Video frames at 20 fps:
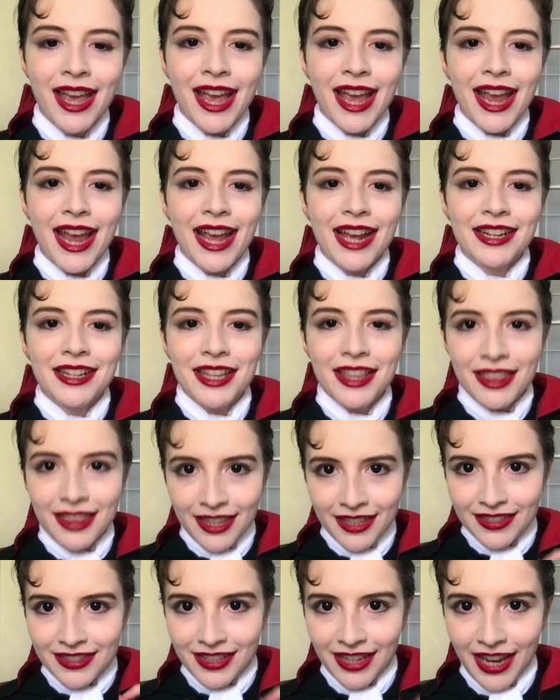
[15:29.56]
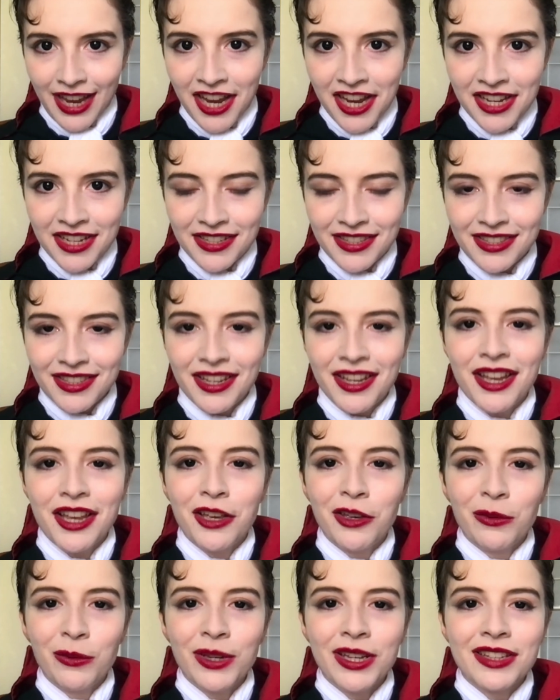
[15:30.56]
And in this case,
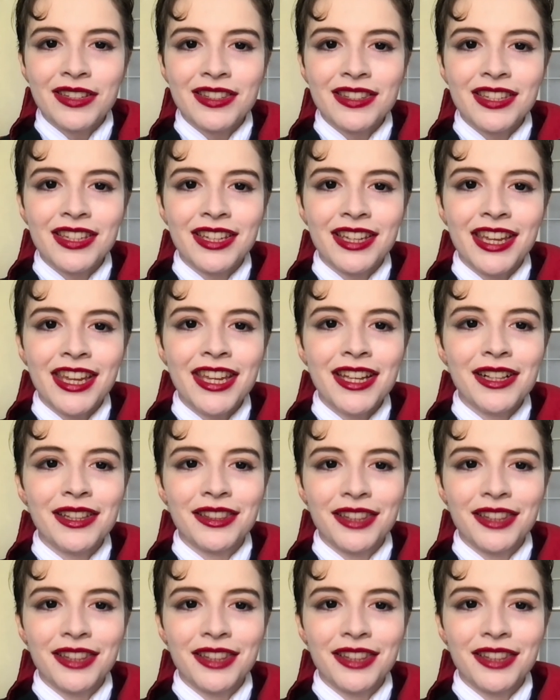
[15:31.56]
we can see Keel